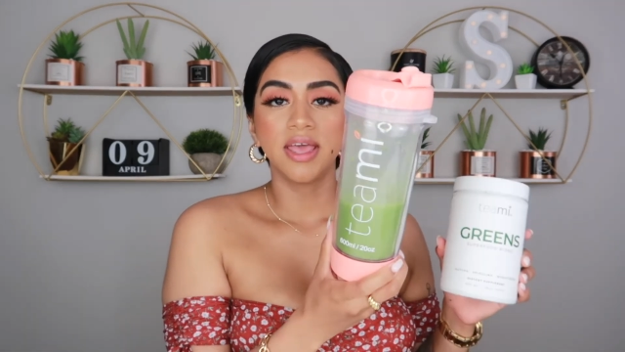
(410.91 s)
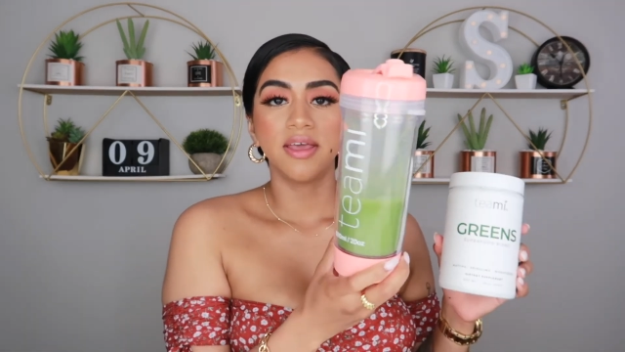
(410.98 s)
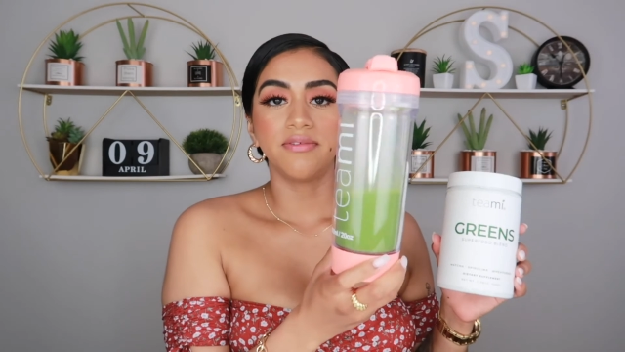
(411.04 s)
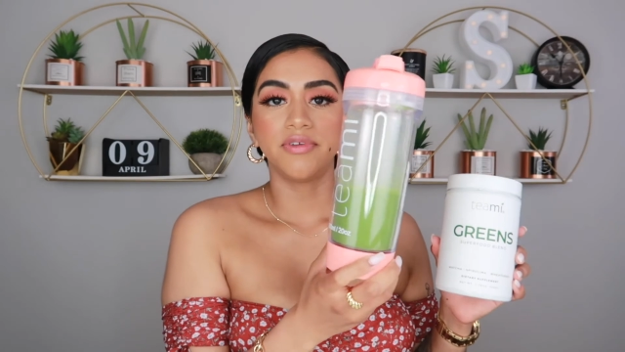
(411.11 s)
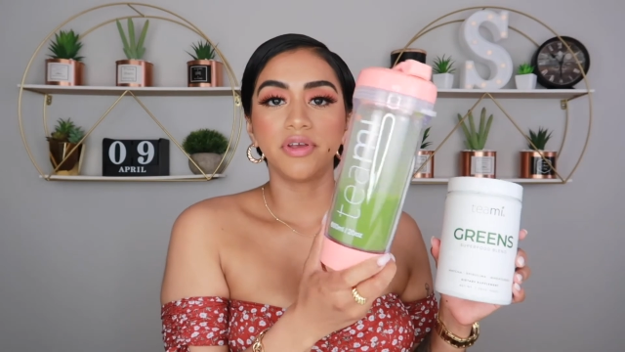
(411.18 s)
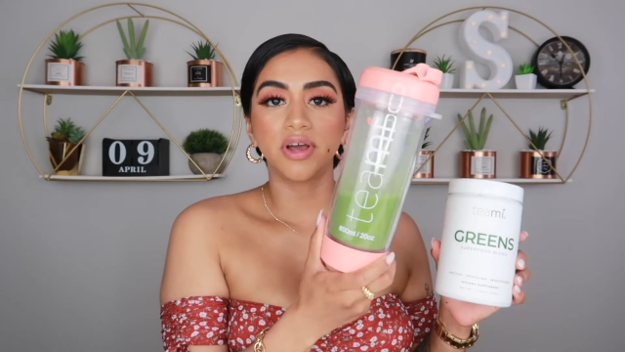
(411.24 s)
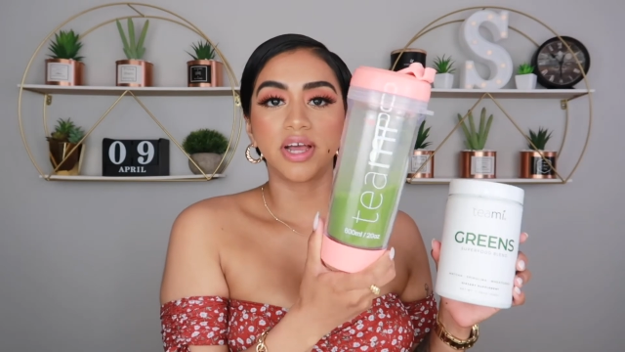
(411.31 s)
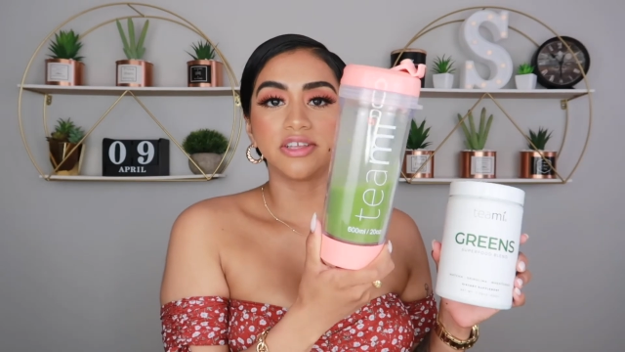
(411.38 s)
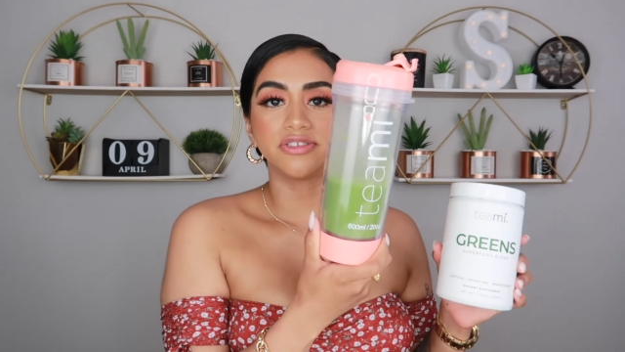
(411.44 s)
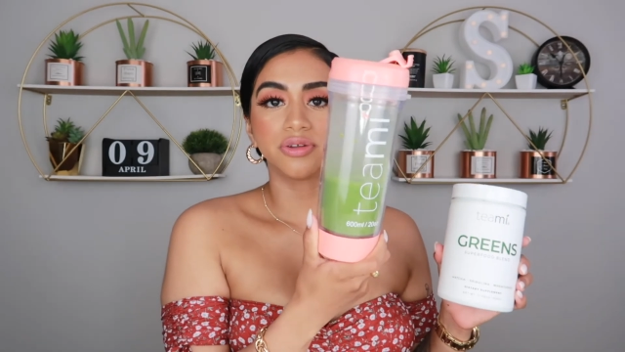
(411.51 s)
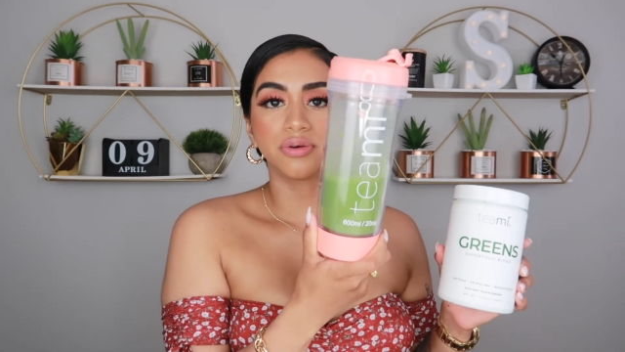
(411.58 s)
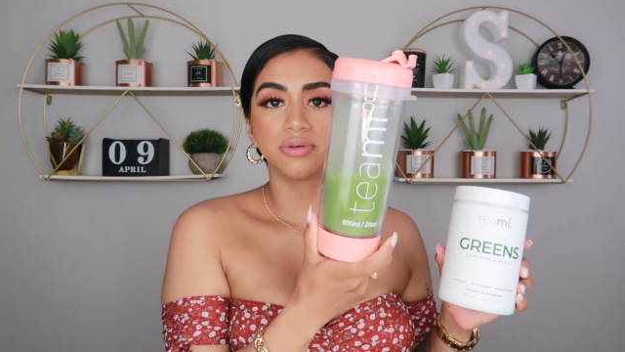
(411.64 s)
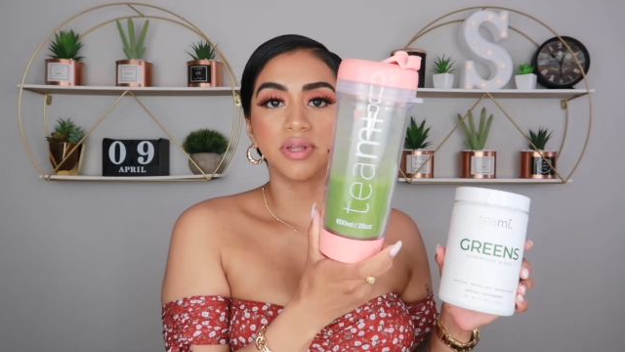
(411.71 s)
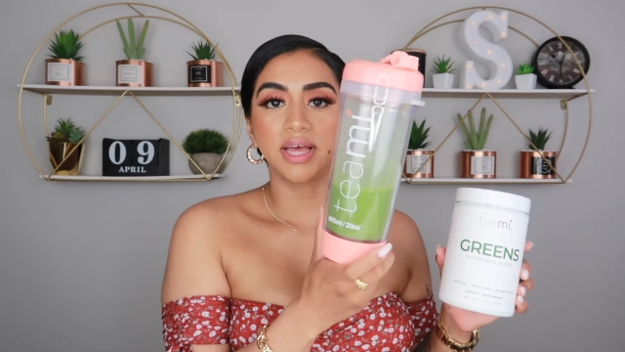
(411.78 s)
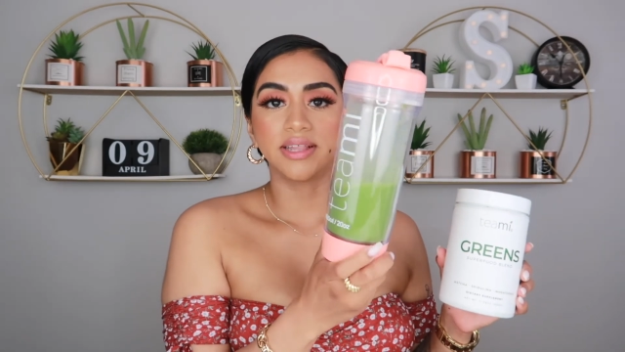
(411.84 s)
if you guys
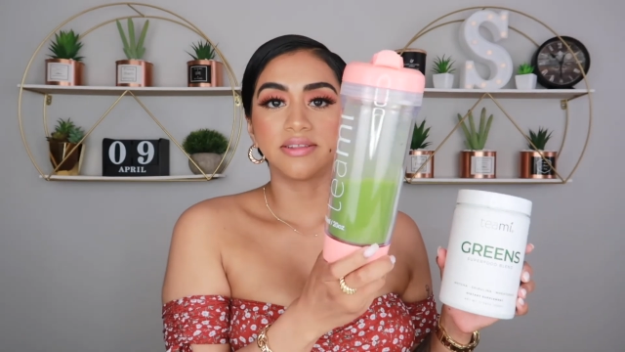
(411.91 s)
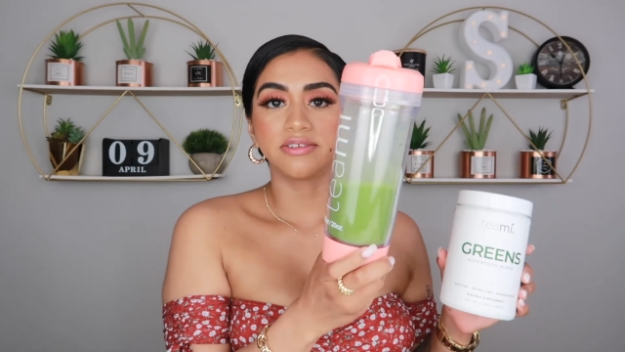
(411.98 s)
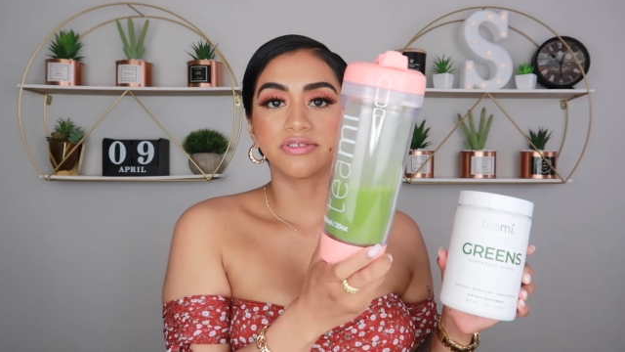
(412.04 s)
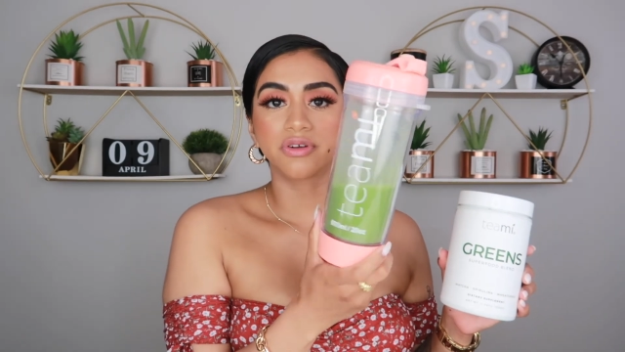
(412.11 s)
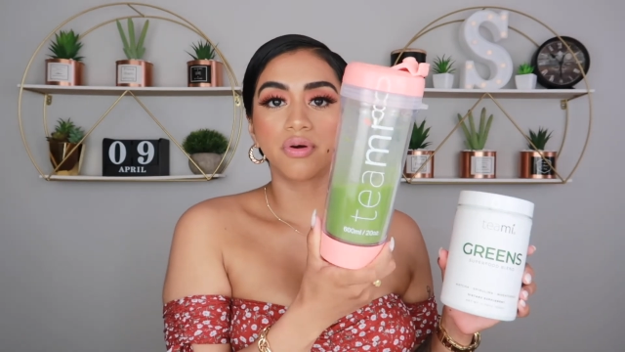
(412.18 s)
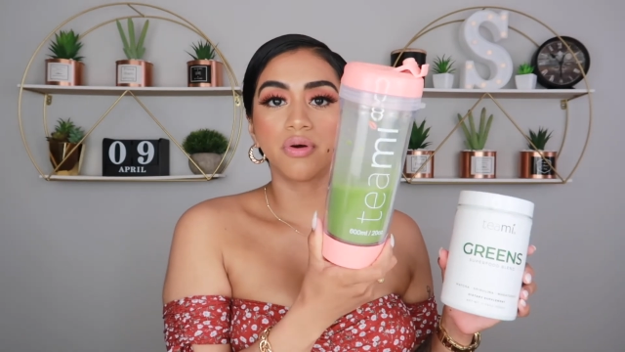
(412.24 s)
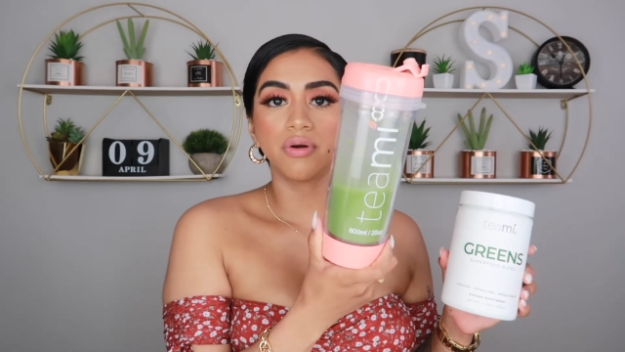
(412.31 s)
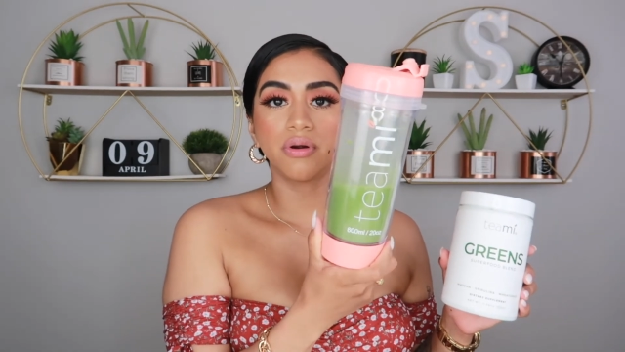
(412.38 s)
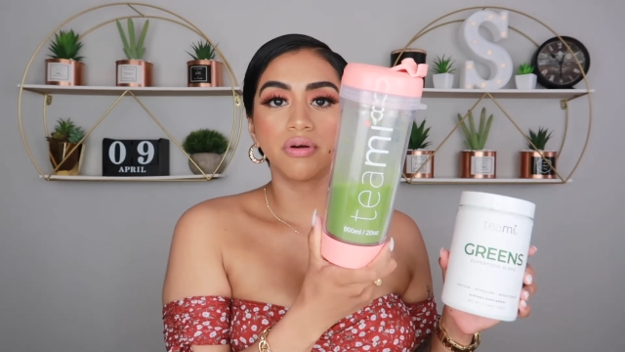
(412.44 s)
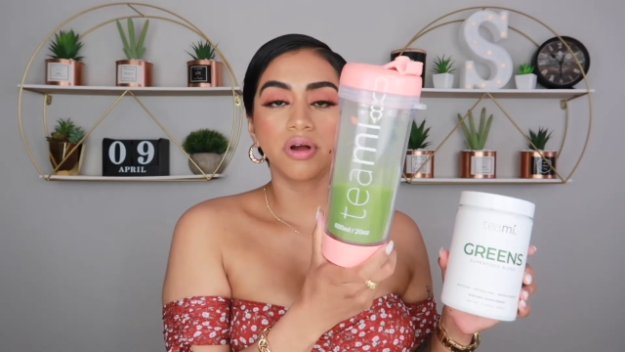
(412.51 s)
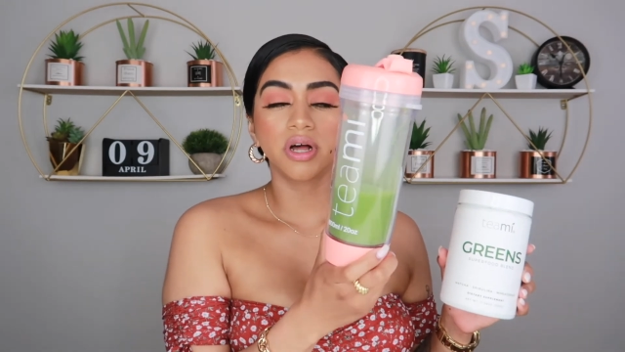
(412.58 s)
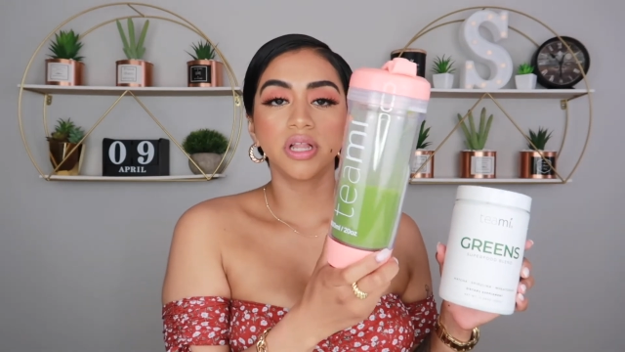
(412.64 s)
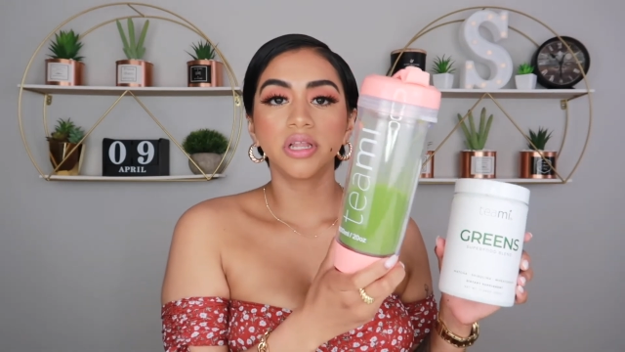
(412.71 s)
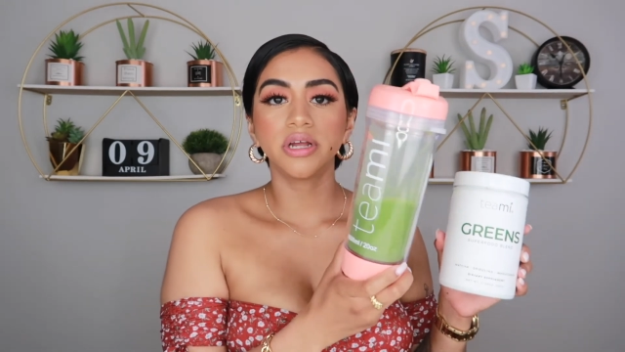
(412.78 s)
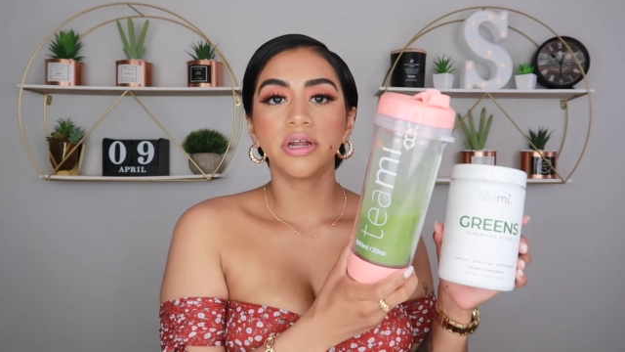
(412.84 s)
don't like this coral
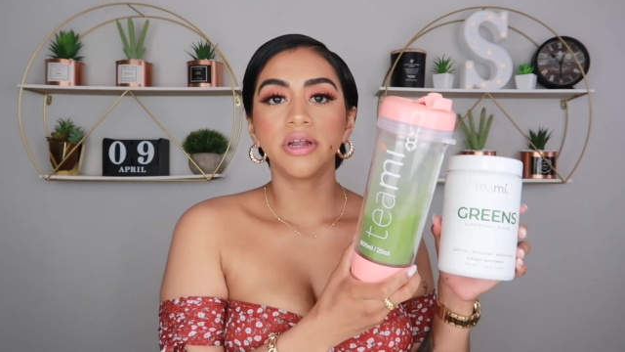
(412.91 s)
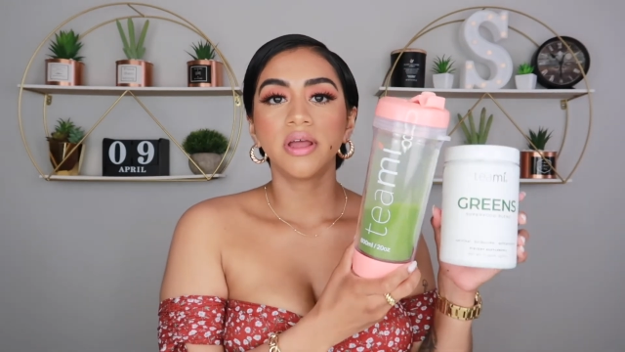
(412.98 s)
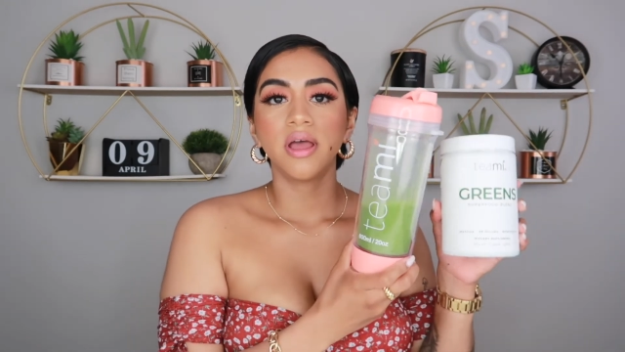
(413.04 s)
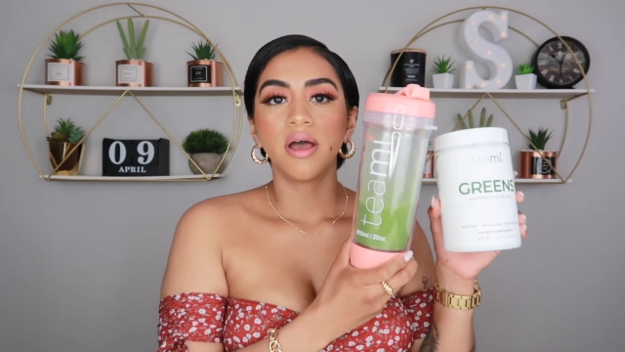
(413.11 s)
color.